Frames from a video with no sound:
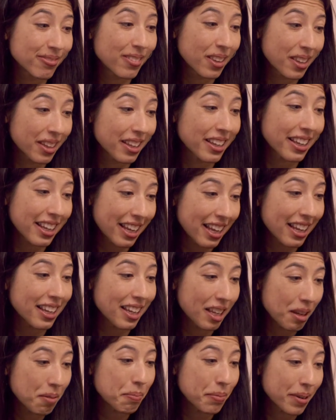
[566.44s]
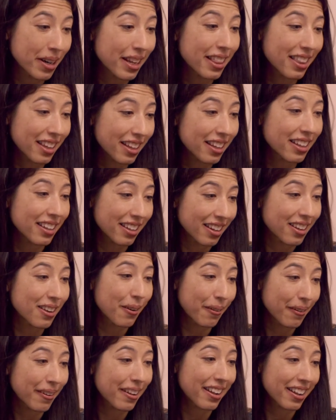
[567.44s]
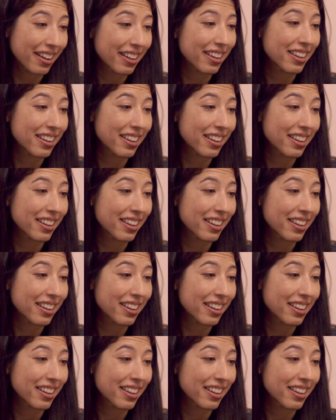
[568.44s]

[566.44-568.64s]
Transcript: Just take some deep breaths in.